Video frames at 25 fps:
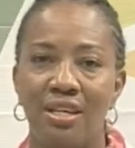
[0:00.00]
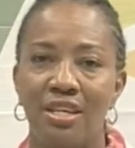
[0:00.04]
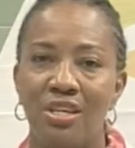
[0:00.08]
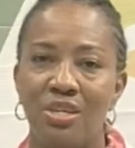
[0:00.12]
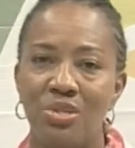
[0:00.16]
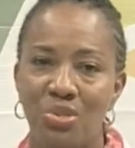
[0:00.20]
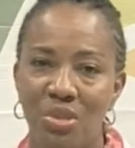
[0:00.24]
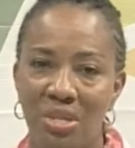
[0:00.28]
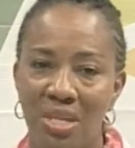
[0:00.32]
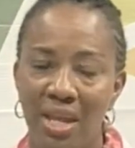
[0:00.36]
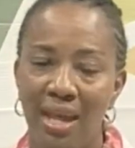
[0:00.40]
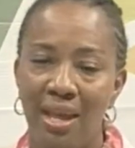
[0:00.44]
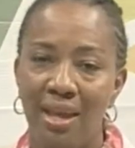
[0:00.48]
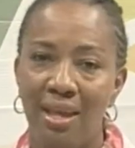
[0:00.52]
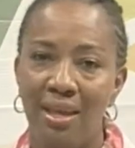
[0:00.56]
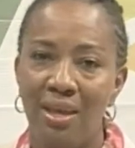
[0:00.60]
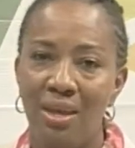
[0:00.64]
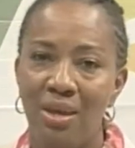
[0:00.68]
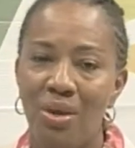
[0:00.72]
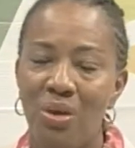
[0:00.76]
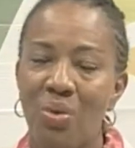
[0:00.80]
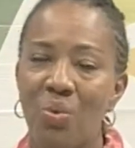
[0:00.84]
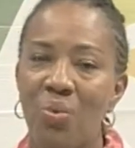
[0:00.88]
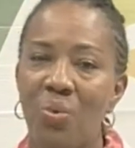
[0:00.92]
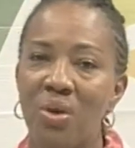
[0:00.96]
Today,
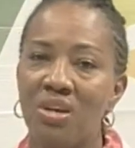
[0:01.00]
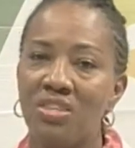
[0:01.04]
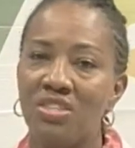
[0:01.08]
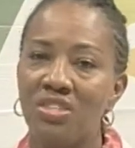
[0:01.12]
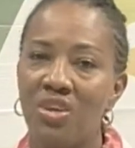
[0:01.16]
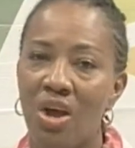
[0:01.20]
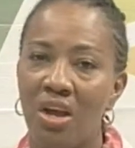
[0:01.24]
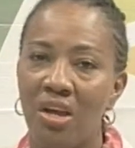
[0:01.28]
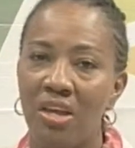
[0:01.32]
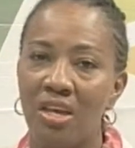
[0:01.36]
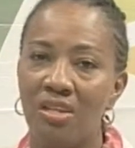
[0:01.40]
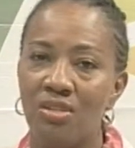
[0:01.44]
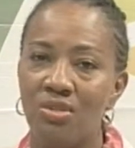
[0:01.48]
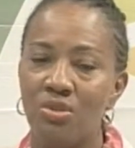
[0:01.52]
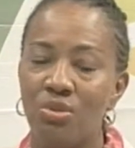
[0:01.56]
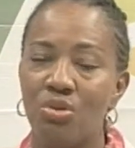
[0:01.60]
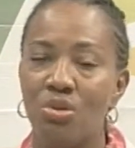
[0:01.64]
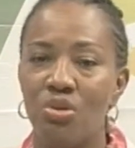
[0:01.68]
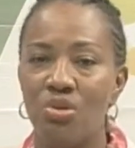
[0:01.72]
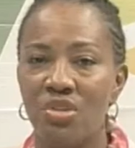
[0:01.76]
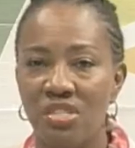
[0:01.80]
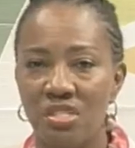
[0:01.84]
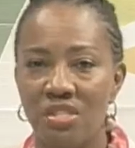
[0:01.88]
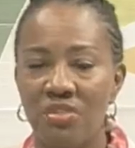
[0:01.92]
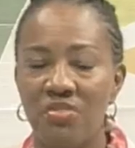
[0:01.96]
we are talking to
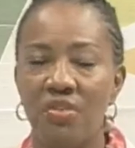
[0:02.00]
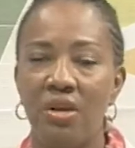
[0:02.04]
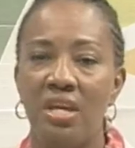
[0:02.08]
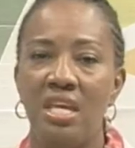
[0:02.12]
Christopher